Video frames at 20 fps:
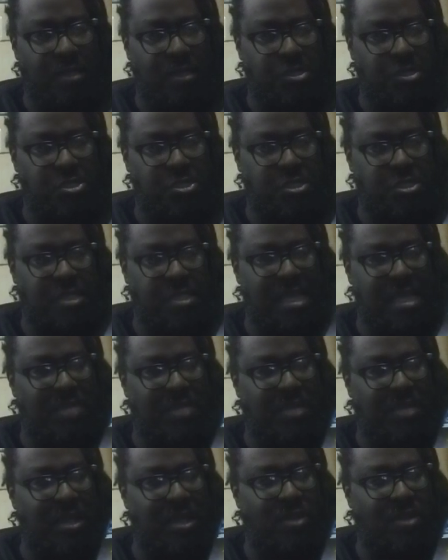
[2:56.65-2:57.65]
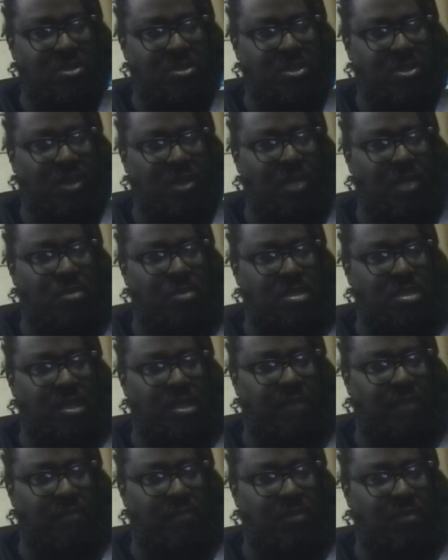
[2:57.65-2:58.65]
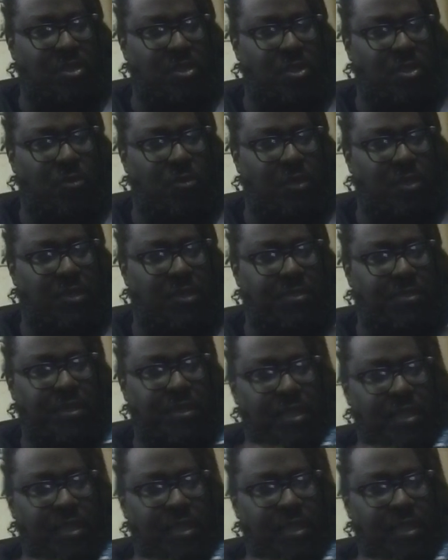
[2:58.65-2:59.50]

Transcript: the Shazam character I was not familiar with,